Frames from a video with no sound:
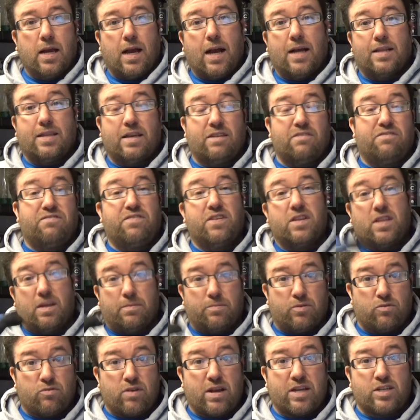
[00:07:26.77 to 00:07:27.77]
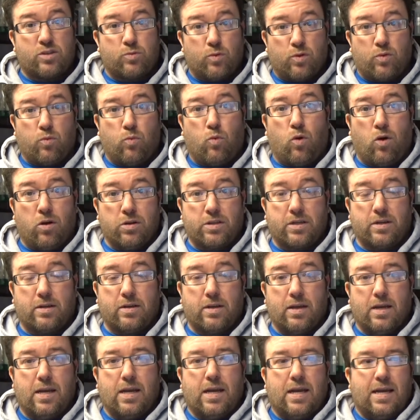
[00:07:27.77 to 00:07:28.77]
and then fill up the rest with
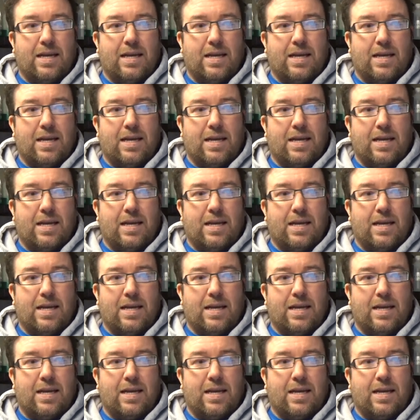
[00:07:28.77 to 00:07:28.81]
water,